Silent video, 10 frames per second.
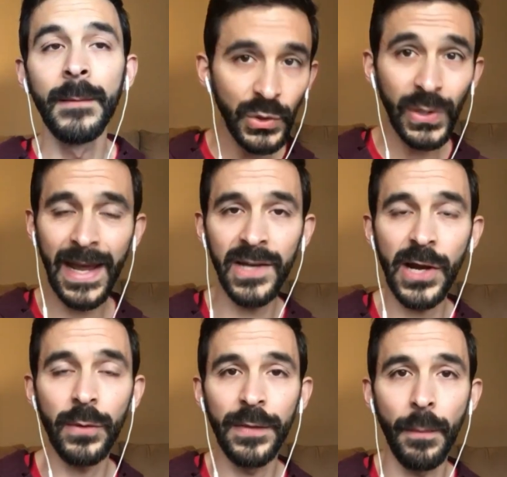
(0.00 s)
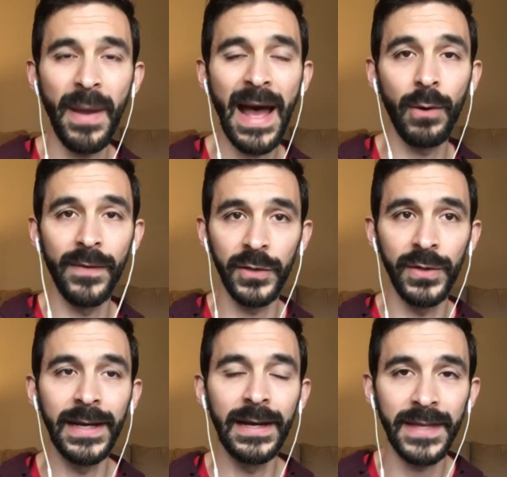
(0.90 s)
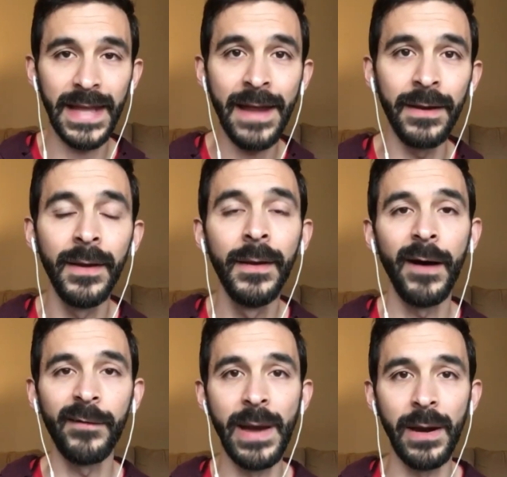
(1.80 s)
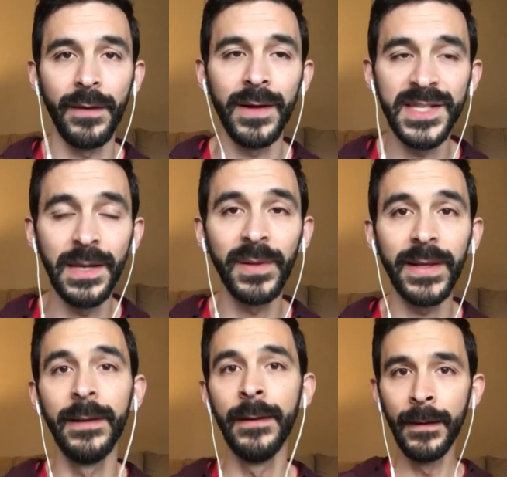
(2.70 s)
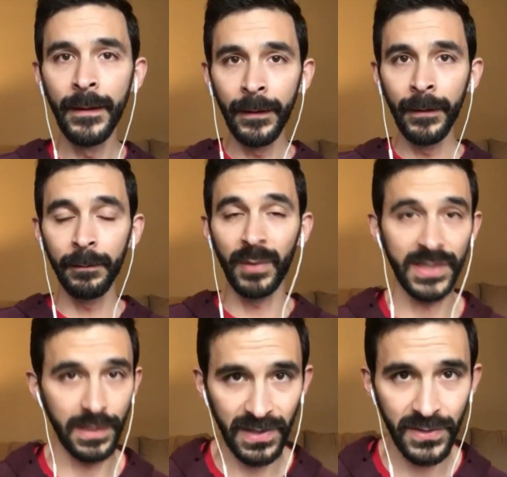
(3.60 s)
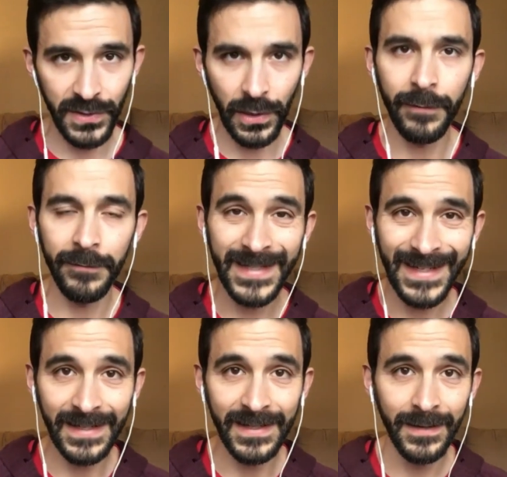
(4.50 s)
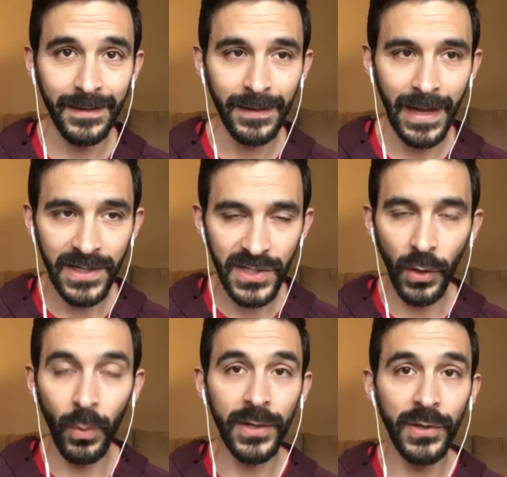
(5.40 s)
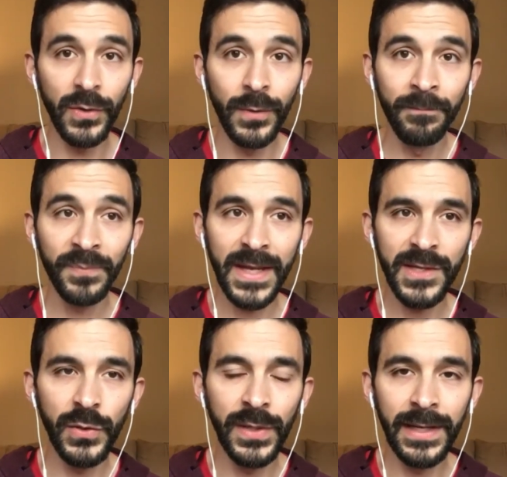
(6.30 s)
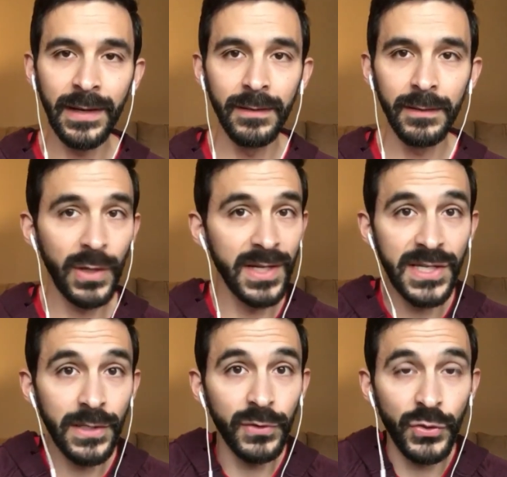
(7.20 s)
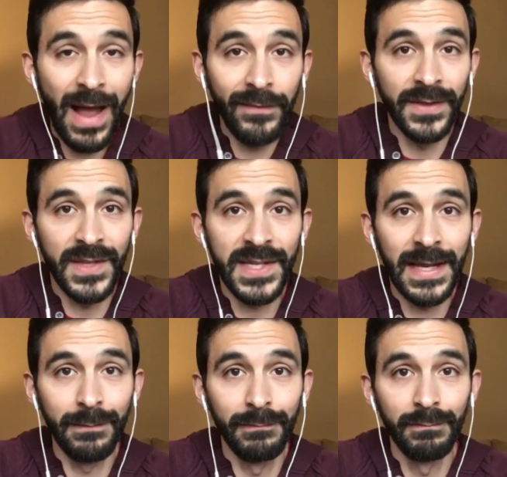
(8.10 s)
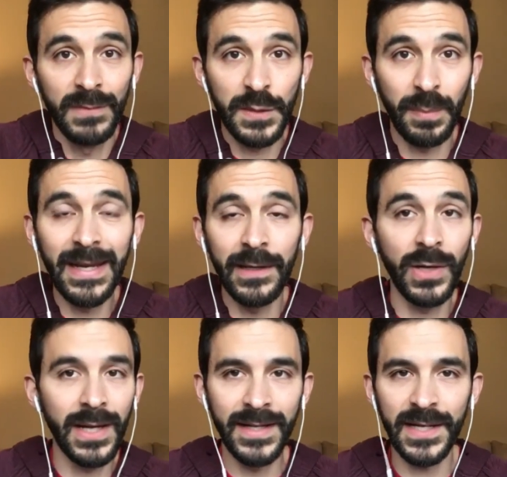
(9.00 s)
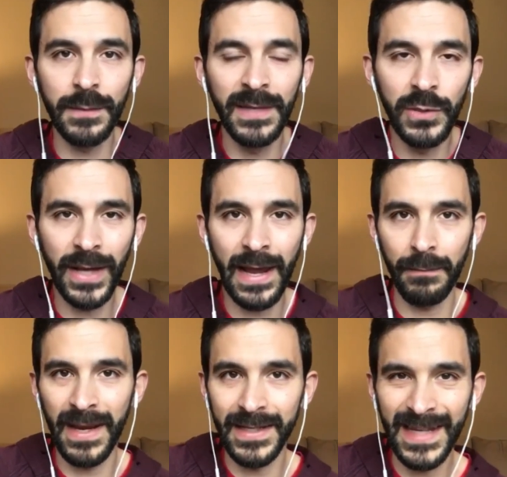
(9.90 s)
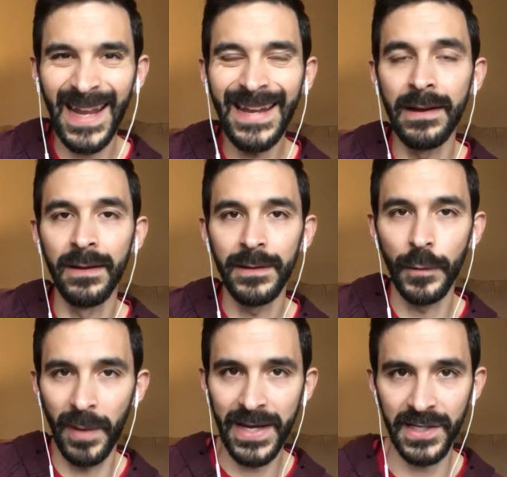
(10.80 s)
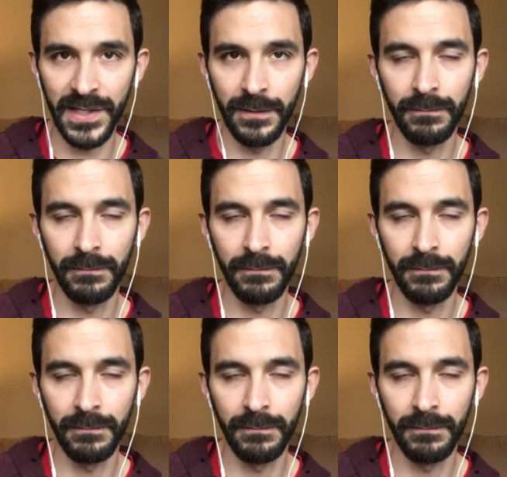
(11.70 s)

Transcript: You can't generate the power that you need at the end of a marathon simply because the muscles are fatigued. And so what you do is you can still travel at the same speed. It doesn't mean you can't maintain your pace.